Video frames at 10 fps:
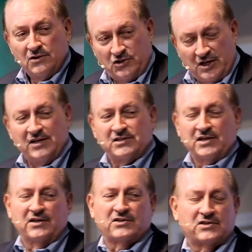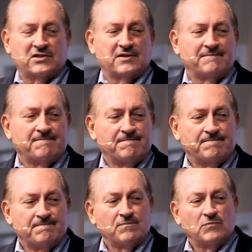Jesus,
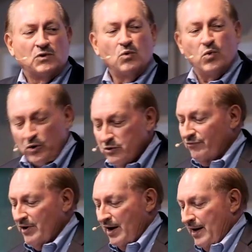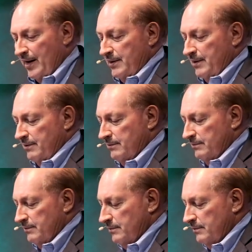the Word of God,
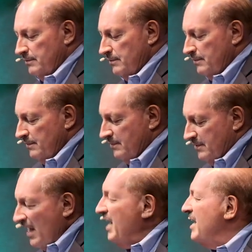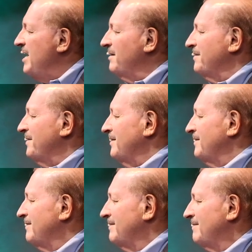the healer,
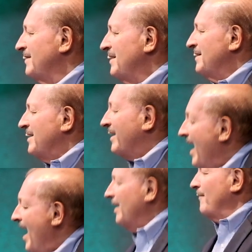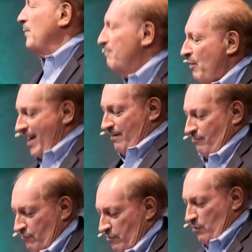the God of the
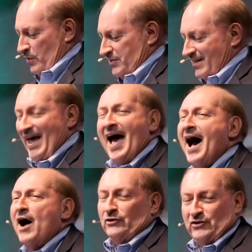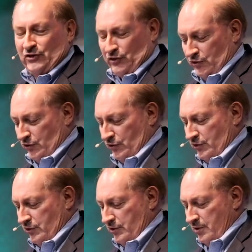breakthrough was in the
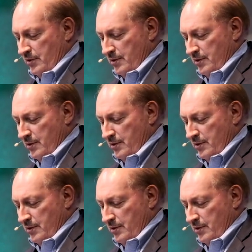house.